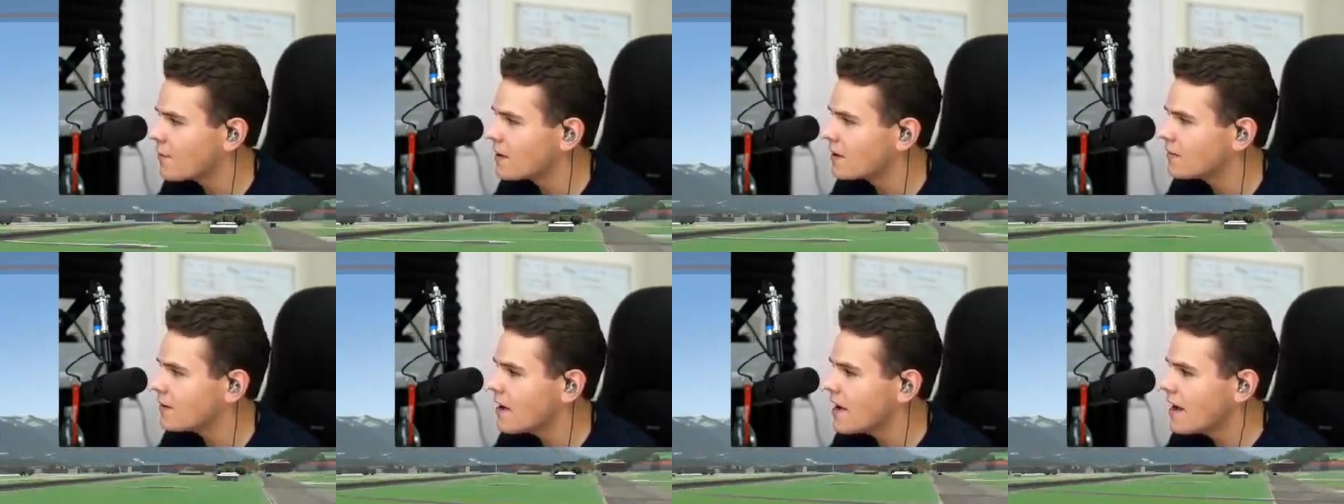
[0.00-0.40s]
I
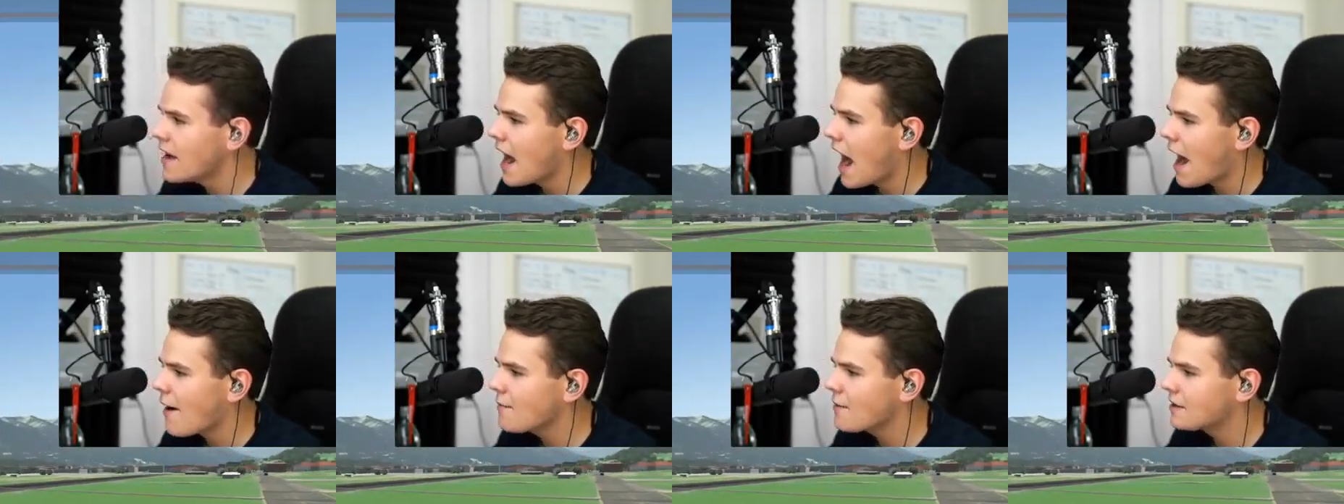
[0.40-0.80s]
mean,
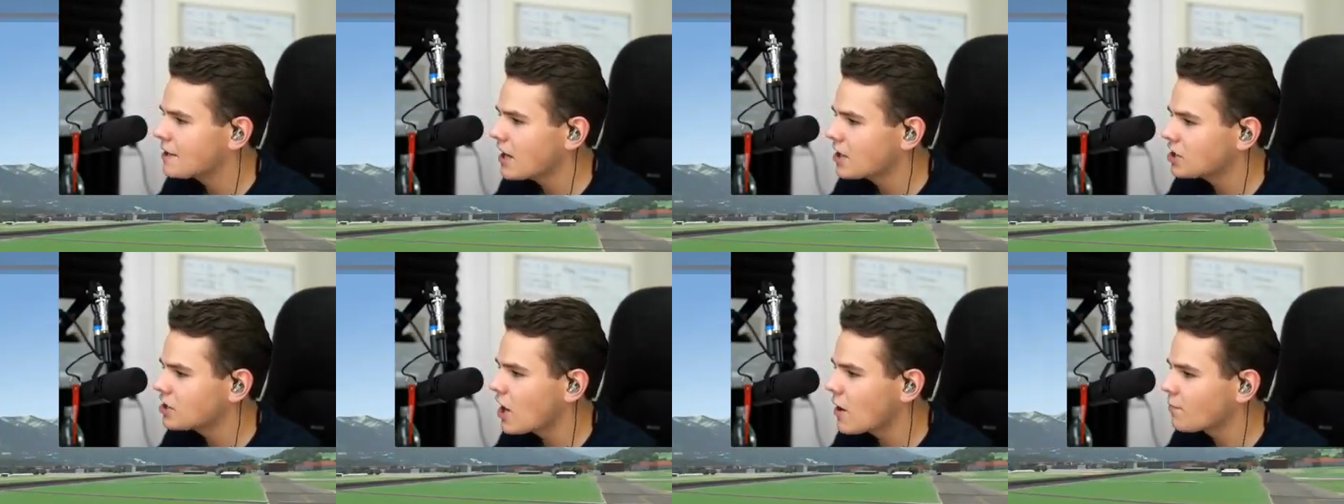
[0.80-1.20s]
we
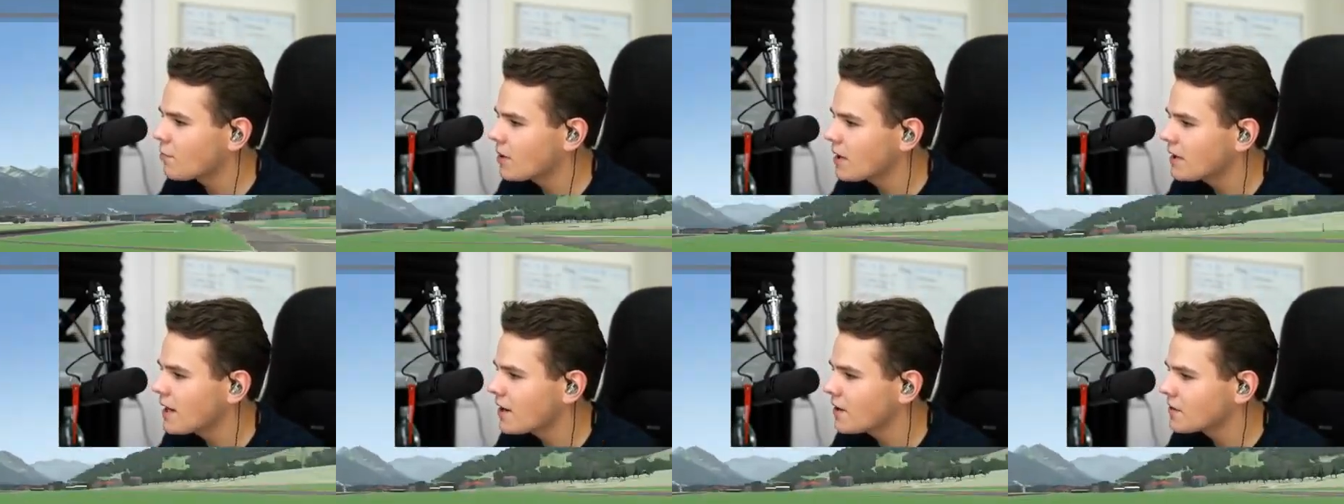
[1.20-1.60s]
touched down
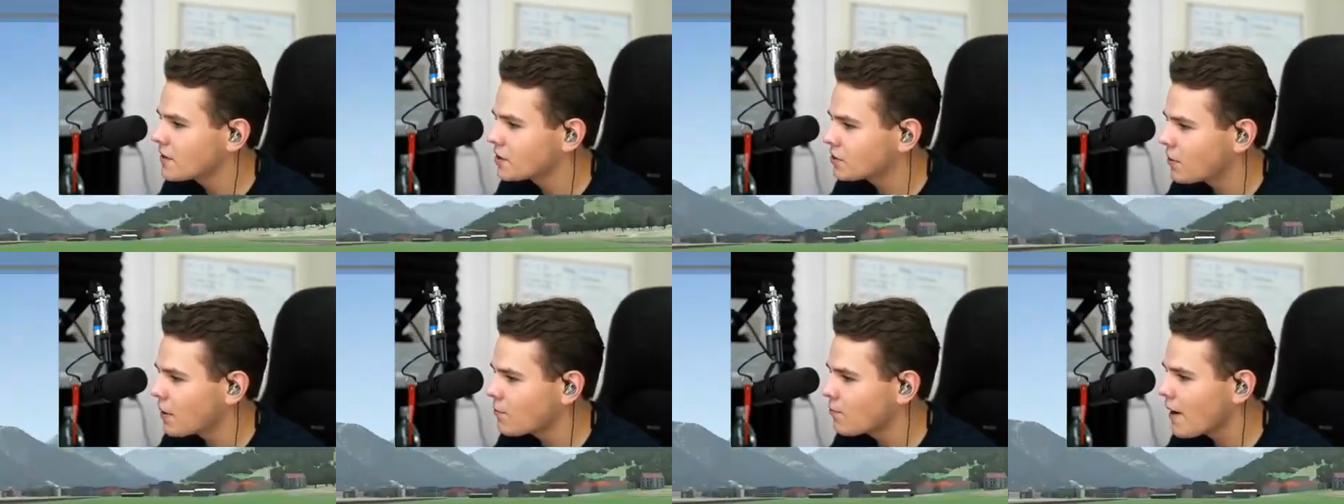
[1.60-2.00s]
pretty late on
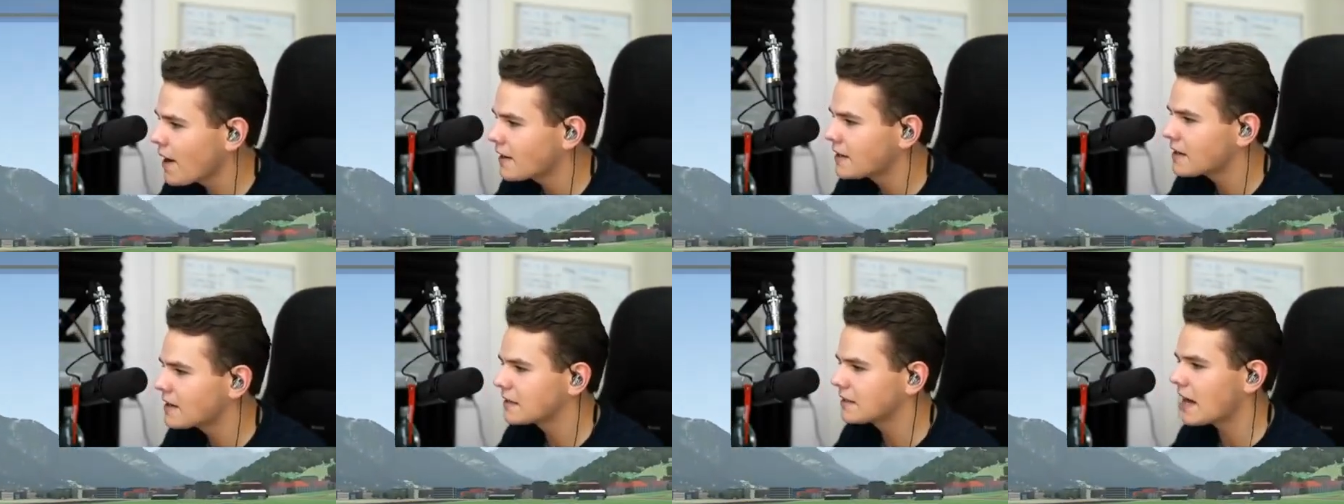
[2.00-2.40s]
this
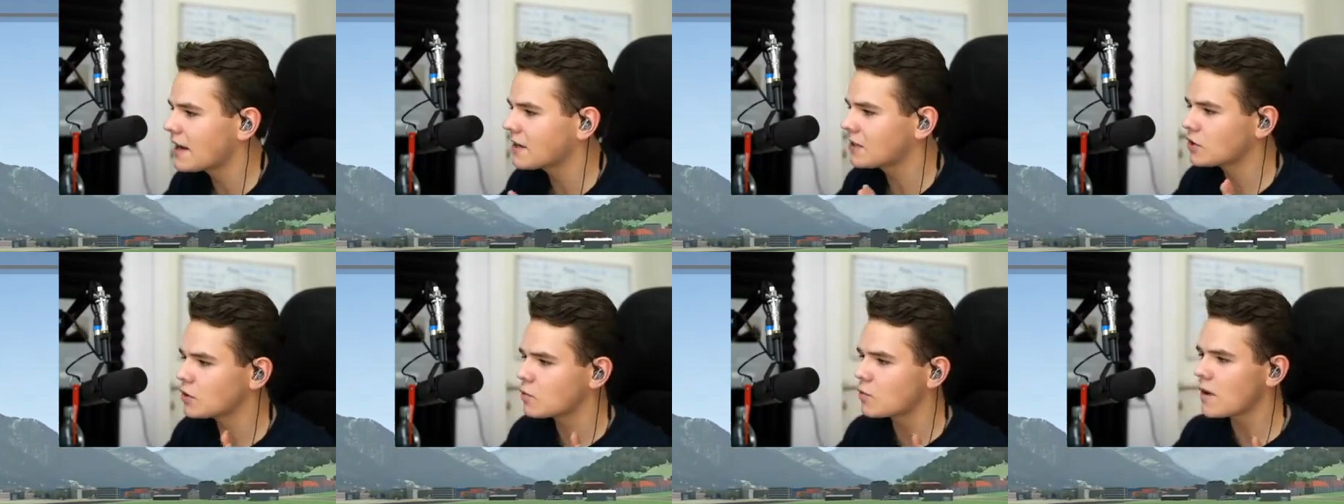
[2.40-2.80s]
runway and I
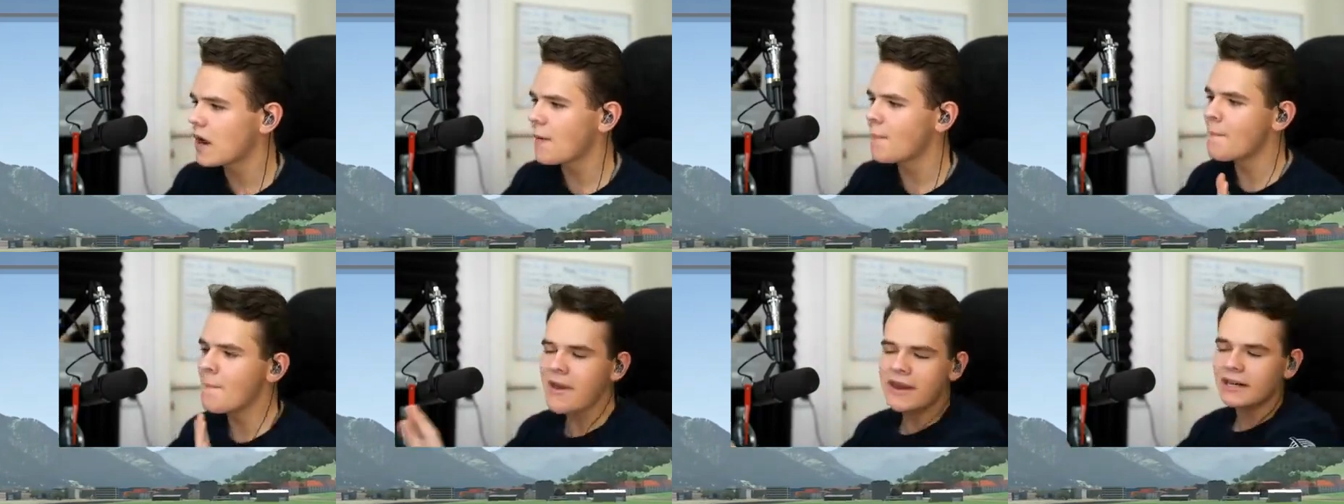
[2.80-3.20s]
decided to
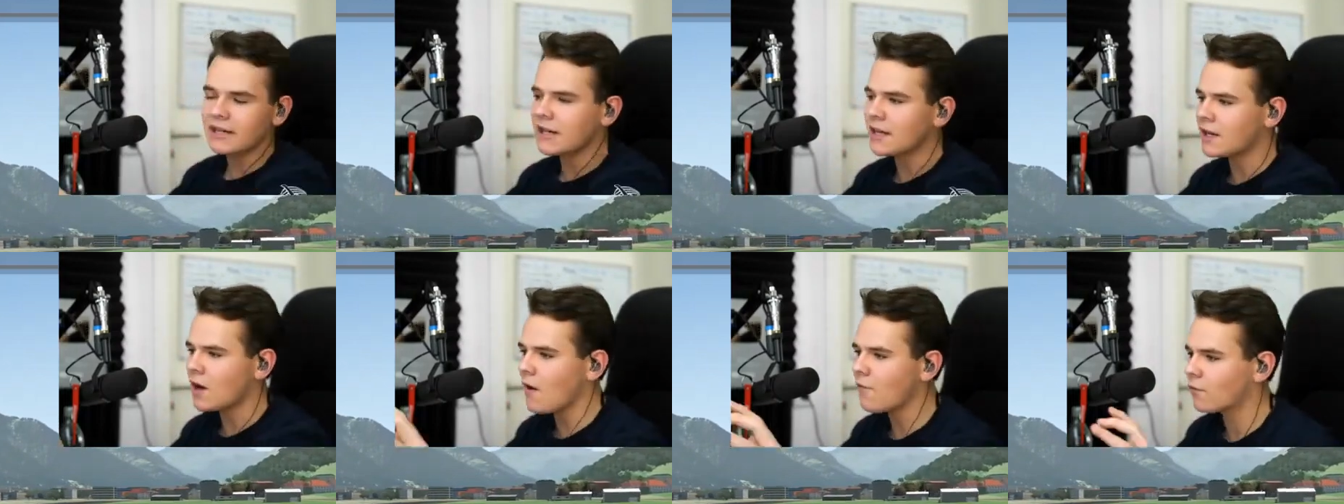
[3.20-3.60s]

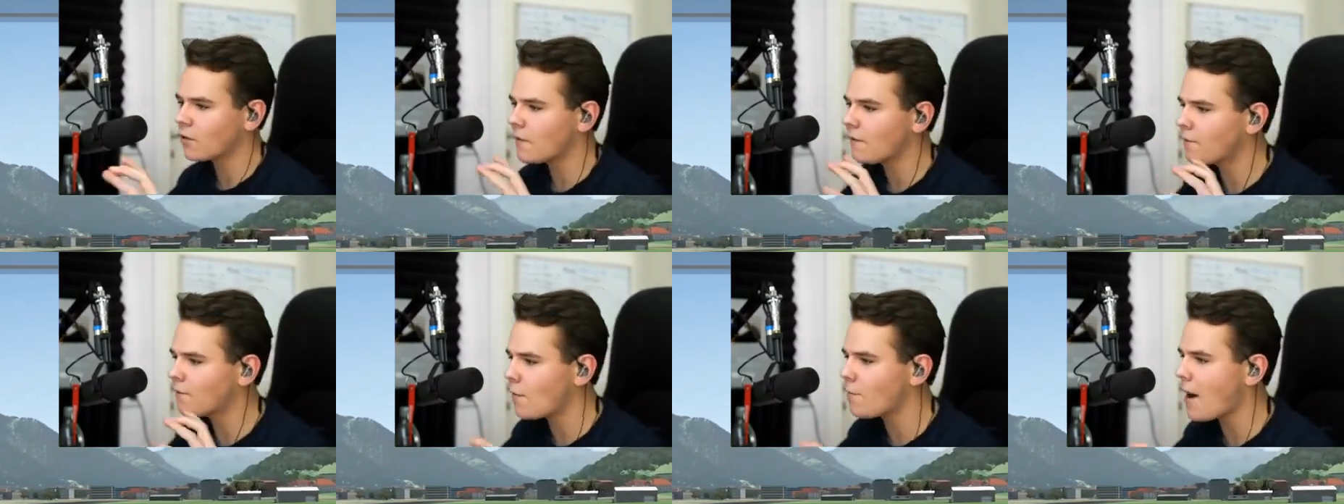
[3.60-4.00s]
immediately go
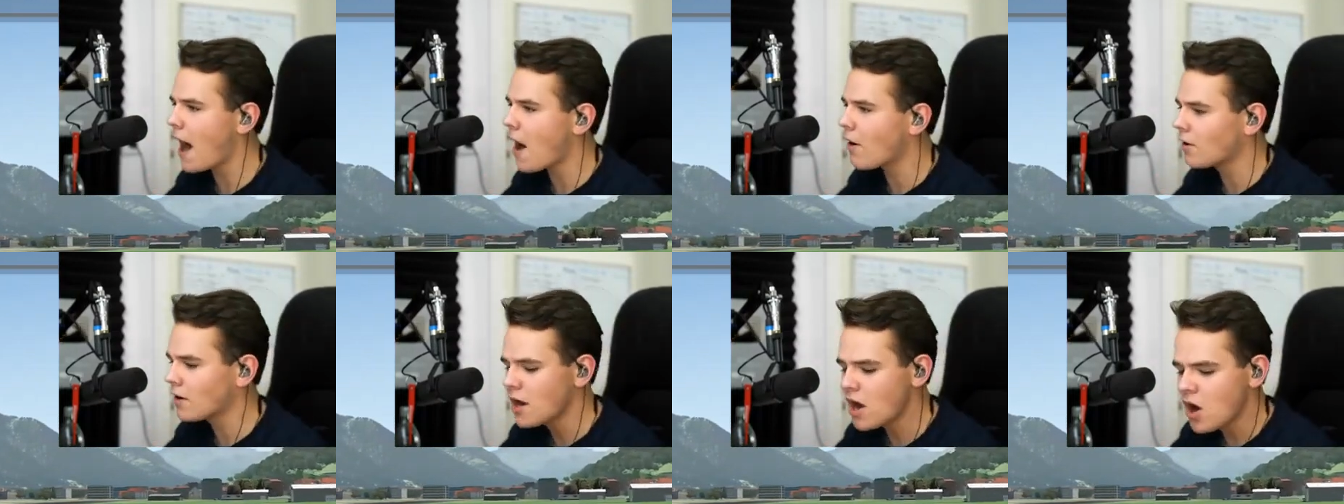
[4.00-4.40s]
for a full
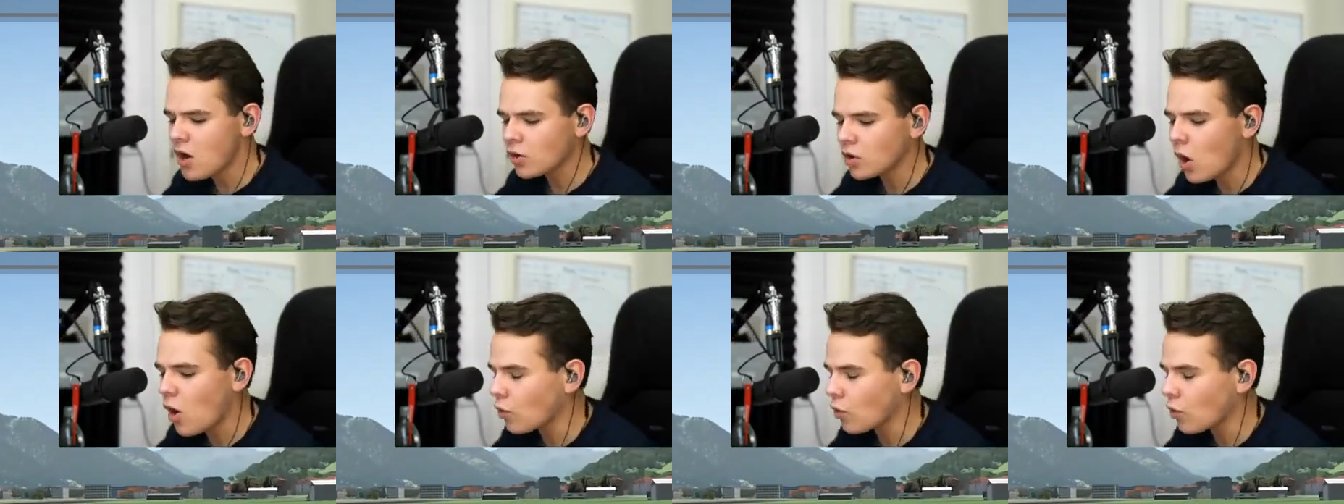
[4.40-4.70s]
power,